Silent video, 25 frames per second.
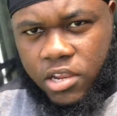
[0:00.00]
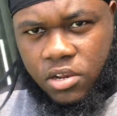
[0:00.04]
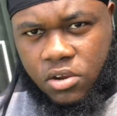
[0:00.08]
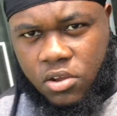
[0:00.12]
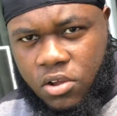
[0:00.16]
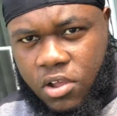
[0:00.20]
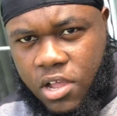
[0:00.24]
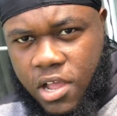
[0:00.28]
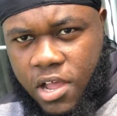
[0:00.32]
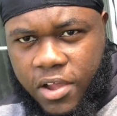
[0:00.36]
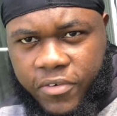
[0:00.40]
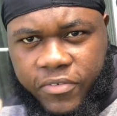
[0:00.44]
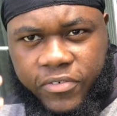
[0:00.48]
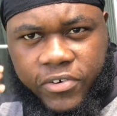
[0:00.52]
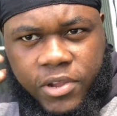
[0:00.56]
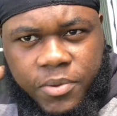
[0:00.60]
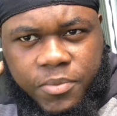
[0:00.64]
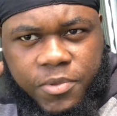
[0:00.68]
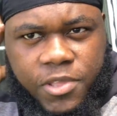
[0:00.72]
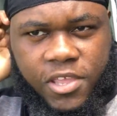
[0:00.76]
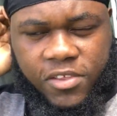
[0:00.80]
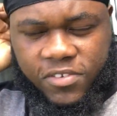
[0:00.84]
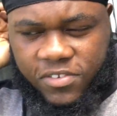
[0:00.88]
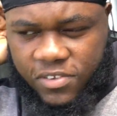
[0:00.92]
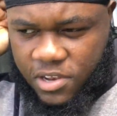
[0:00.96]
now, because
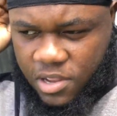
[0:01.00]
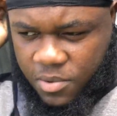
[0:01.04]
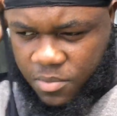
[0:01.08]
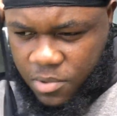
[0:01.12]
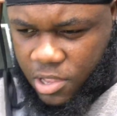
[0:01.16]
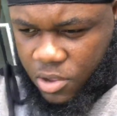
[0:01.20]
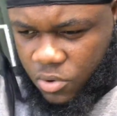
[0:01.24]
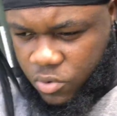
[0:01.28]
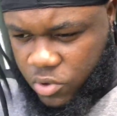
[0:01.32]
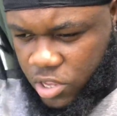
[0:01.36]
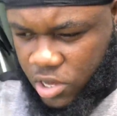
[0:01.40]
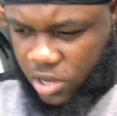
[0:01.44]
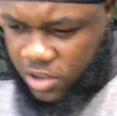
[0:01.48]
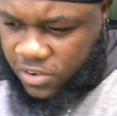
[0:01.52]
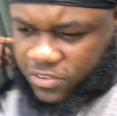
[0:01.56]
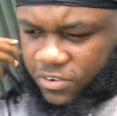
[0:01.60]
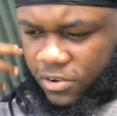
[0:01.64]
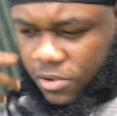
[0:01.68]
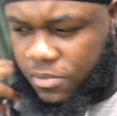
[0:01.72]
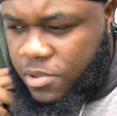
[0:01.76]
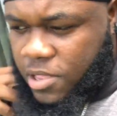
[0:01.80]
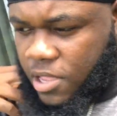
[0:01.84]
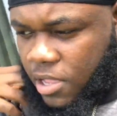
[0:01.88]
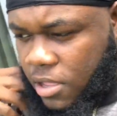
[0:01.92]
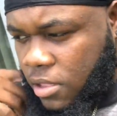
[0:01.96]
from yesterday I weighed
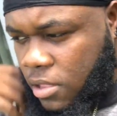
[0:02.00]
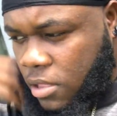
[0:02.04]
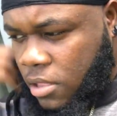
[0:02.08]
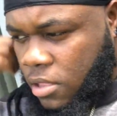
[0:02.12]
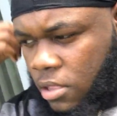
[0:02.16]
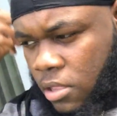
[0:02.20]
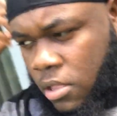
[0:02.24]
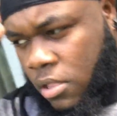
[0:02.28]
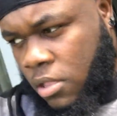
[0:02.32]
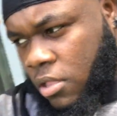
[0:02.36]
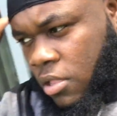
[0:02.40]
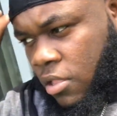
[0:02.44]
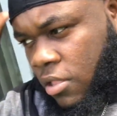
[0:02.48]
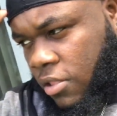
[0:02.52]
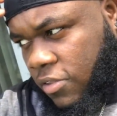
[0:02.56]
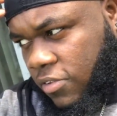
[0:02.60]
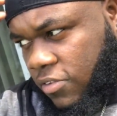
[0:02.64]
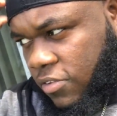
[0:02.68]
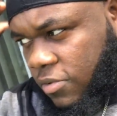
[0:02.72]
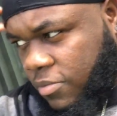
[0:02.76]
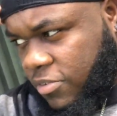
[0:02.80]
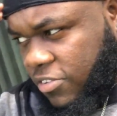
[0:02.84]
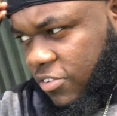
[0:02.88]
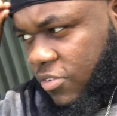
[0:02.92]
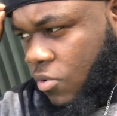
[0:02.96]
something here.
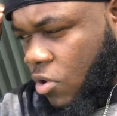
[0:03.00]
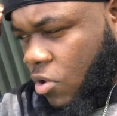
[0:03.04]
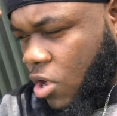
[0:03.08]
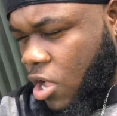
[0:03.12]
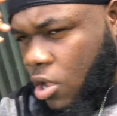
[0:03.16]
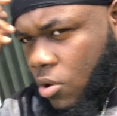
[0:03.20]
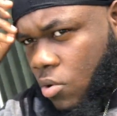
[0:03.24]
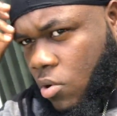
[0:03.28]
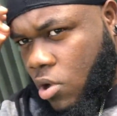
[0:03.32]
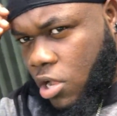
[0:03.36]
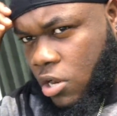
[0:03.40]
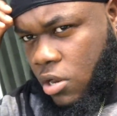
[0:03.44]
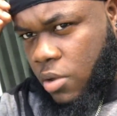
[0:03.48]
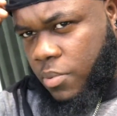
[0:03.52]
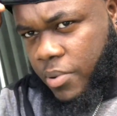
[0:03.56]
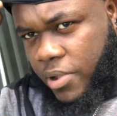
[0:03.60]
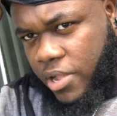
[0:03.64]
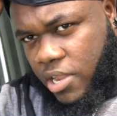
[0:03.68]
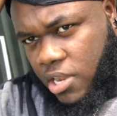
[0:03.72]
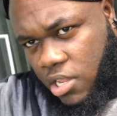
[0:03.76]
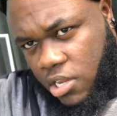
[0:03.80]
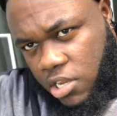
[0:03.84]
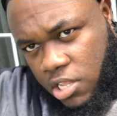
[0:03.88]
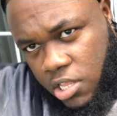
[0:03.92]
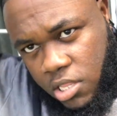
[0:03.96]
So I see what I'm going up
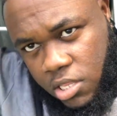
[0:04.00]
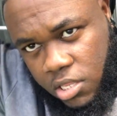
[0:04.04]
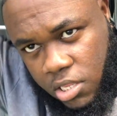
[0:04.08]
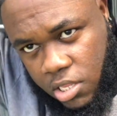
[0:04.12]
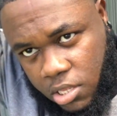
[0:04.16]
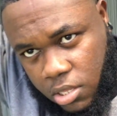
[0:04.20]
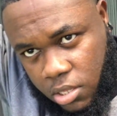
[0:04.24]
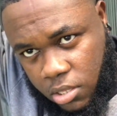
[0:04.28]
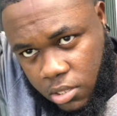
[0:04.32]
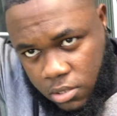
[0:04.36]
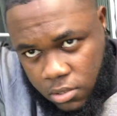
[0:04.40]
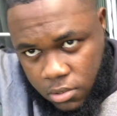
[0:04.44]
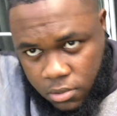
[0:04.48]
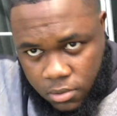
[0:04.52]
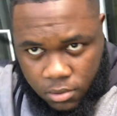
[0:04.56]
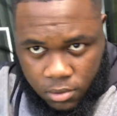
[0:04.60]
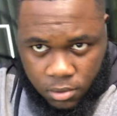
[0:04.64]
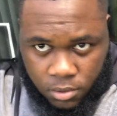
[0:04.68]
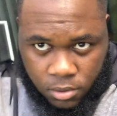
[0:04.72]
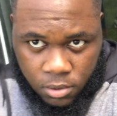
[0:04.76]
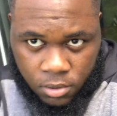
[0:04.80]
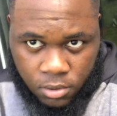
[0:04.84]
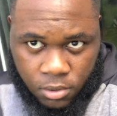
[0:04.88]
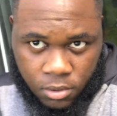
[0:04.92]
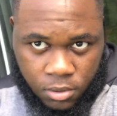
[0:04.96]
underneath here.
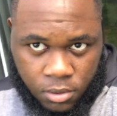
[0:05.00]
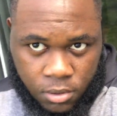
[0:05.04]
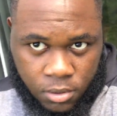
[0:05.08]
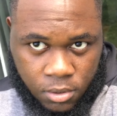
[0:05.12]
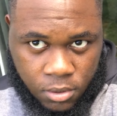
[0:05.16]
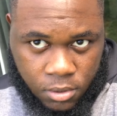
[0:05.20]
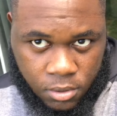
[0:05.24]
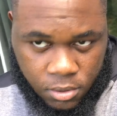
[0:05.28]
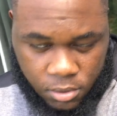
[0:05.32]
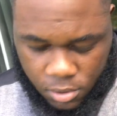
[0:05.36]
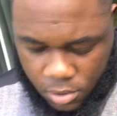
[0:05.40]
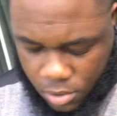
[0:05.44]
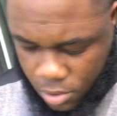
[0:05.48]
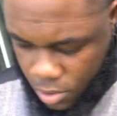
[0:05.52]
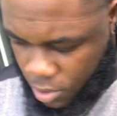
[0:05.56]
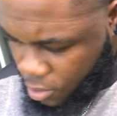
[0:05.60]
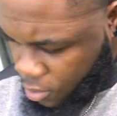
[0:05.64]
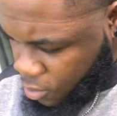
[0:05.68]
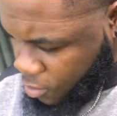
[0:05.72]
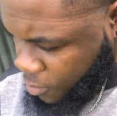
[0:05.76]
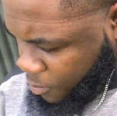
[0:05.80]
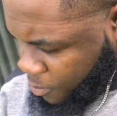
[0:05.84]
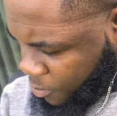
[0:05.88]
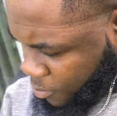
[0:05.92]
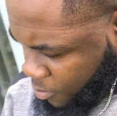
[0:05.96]
Oh
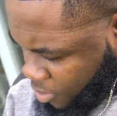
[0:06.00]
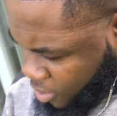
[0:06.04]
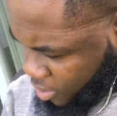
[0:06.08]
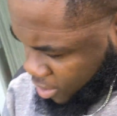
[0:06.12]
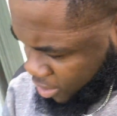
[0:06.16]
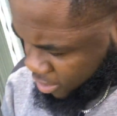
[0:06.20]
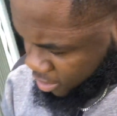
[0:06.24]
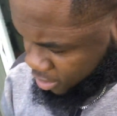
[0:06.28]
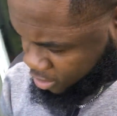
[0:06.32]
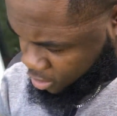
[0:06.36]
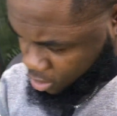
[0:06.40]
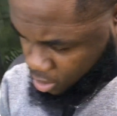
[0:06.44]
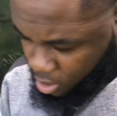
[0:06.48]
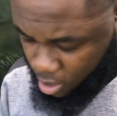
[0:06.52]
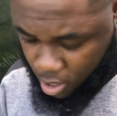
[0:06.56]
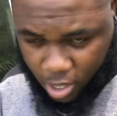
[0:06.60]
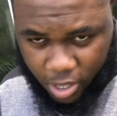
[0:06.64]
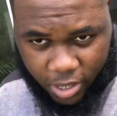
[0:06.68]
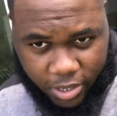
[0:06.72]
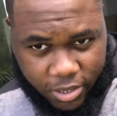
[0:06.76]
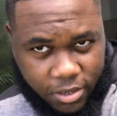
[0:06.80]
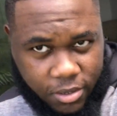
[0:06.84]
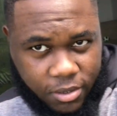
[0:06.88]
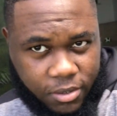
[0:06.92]
my god.